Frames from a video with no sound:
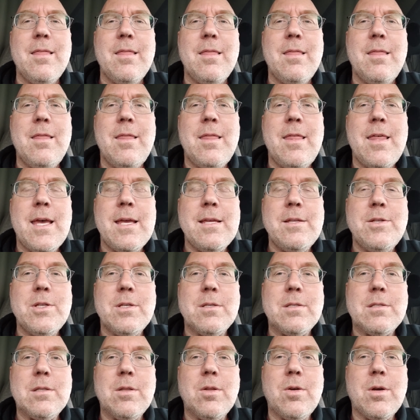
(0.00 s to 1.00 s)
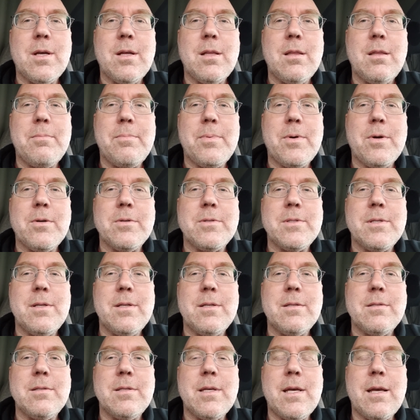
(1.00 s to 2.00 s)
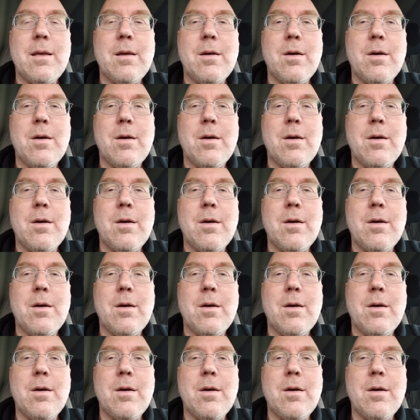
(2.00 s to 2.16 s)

They just look at the person and say,